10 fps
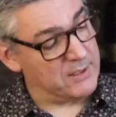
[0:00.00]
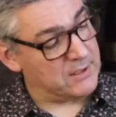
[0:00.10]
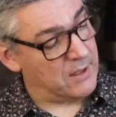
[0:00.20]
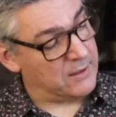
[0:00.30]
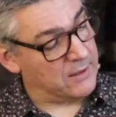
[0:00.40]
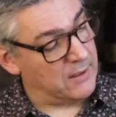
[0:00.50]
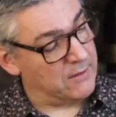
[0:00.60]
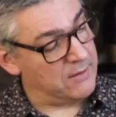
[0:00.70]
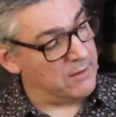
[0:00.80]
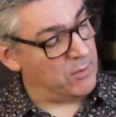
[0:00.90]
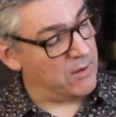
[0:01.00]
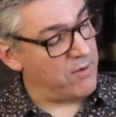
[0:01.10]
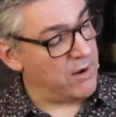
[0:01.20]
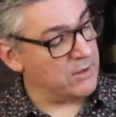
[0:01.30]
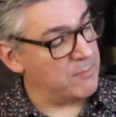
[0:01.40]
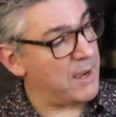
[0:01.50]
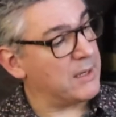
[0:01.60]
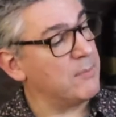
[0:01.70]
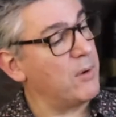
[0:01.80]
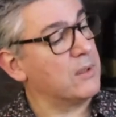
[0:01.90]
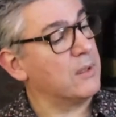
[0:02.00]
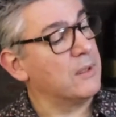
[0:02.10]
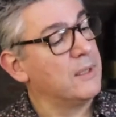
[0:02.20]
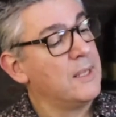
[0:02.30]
this cider other than what I've read on the back of the bottle.